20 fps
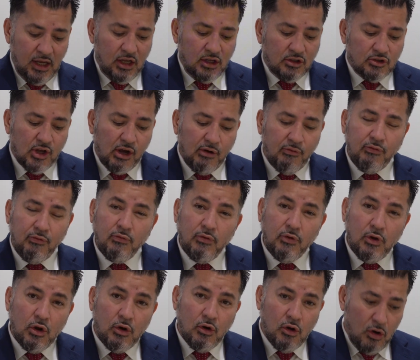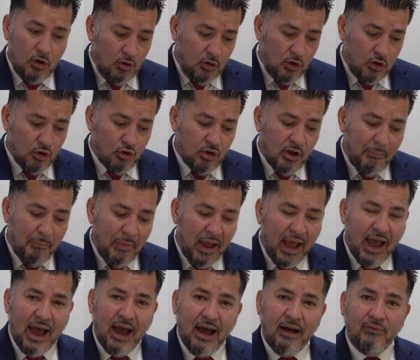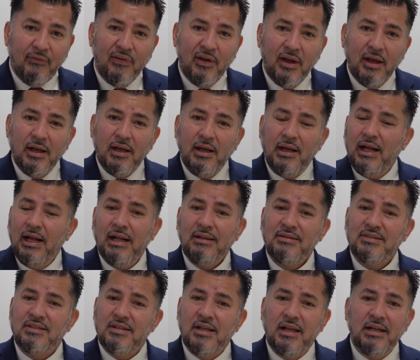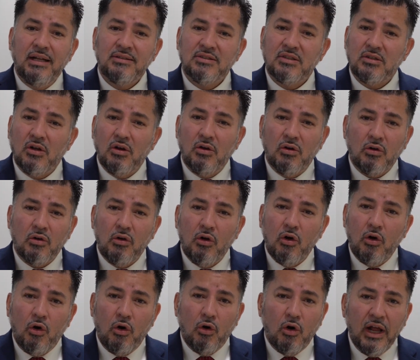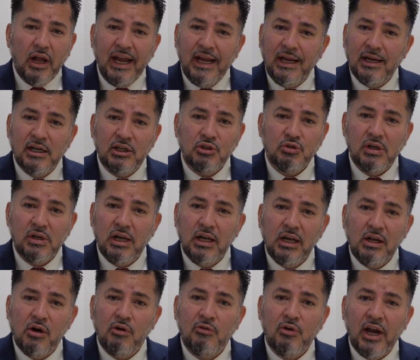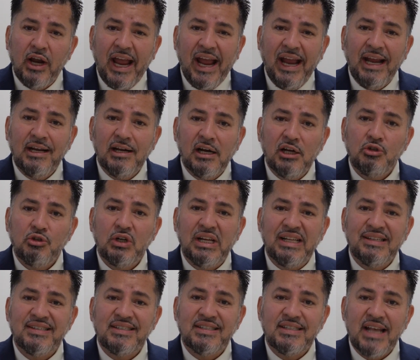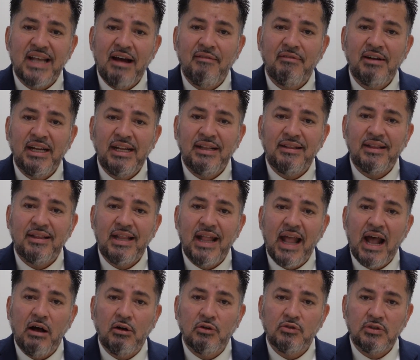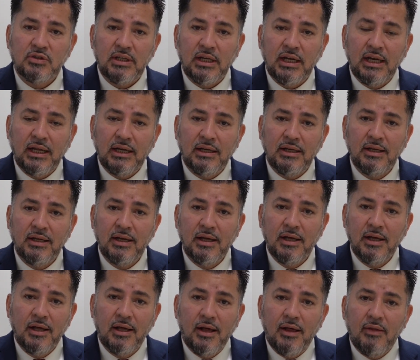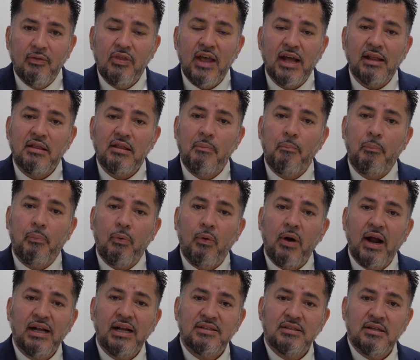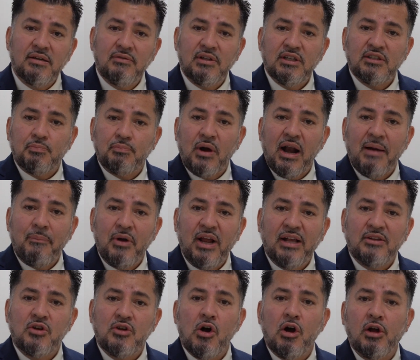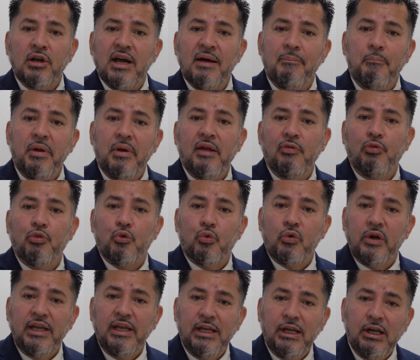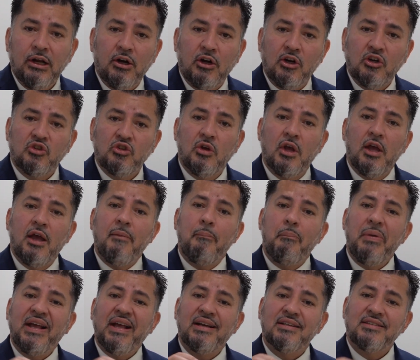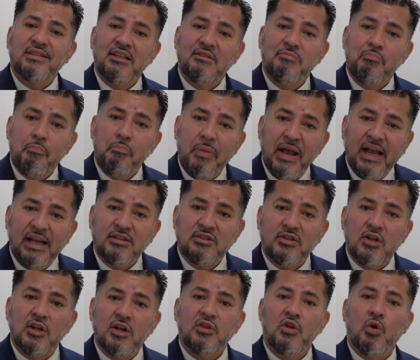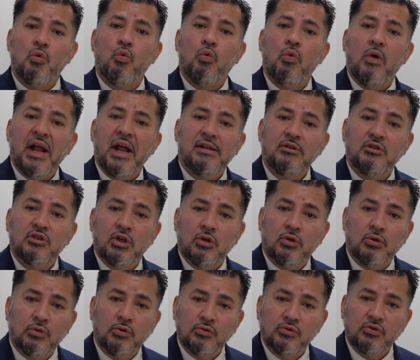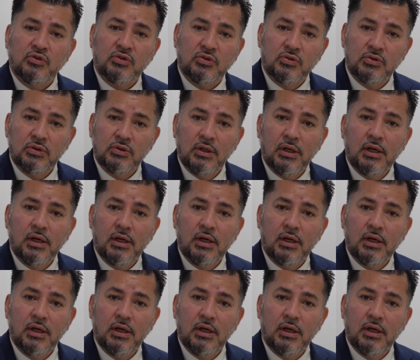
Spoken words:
So if you do the math, it's 800, a little over 870,000 that the price of this property has gone up in 3 years, because it's based on the rentals.